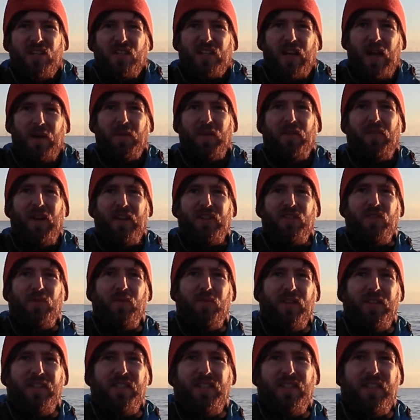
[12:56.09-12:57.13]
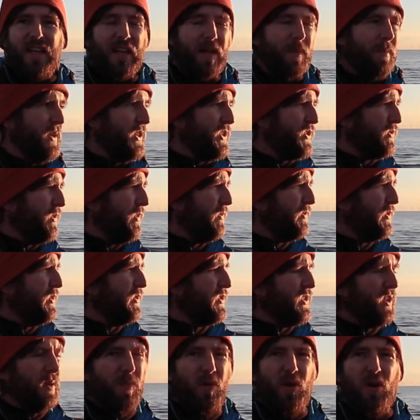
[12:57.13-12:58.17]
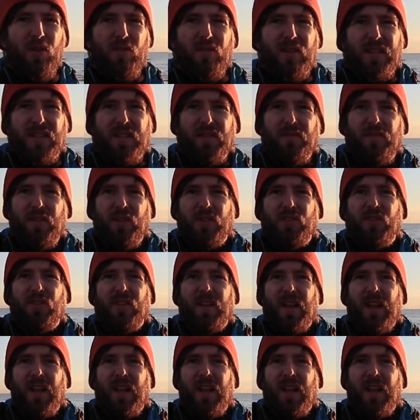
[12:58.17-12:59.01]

So I'm going to find something to take a picture of using the polarizing filter,